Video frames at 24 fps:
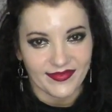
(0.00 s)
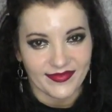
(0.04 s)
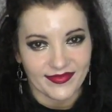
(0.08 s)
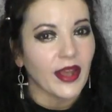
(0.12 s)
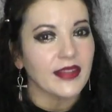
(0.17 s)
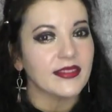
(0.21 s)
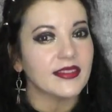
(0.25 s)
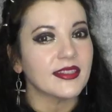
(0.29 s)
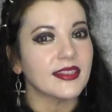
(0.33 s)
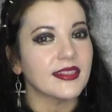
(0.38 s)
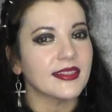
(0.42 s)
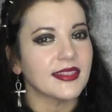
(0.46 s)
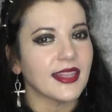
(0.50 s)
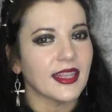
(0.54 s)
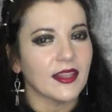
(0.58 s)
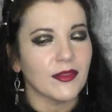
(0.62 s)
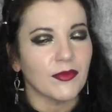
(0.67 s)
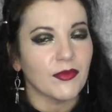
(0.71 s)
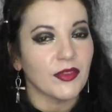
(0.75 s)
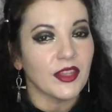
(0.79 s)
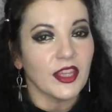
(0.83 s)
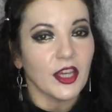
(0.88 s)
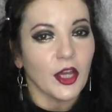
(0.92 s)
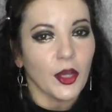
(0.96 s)
rather
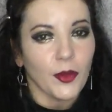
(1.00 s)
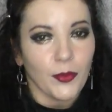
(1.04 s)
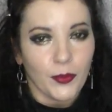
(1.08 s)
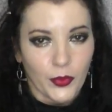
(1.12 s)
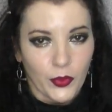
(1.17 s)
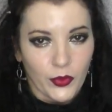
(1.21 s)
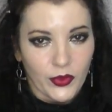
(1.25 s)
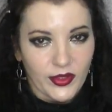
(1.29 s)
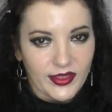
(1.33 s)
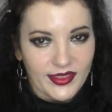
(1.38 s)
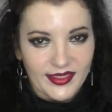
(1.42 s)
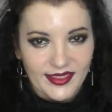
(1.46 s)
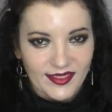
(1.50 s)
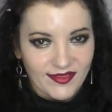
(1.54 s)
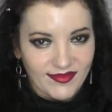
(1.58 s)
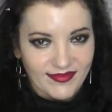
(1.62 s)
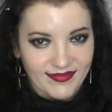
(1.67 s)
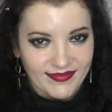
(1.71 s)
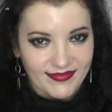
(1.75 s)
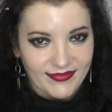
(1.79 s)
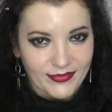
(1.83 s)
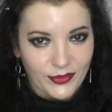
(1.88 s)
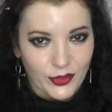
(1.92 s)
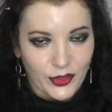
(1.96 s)
than via books,
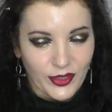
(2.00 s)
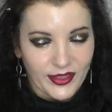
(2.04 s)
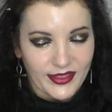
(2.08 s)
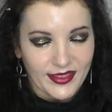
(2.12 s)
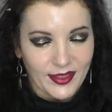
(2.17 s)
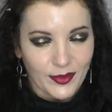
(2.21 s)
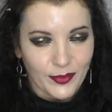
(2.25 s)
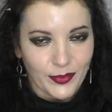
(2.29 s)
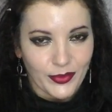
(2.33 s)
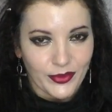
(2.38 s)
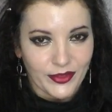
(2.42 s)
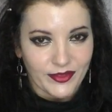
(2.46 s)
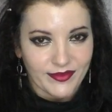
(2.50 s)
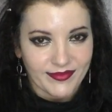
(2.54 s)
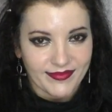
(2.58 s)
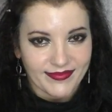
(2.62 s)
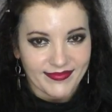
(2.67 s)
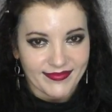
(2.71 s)
for example.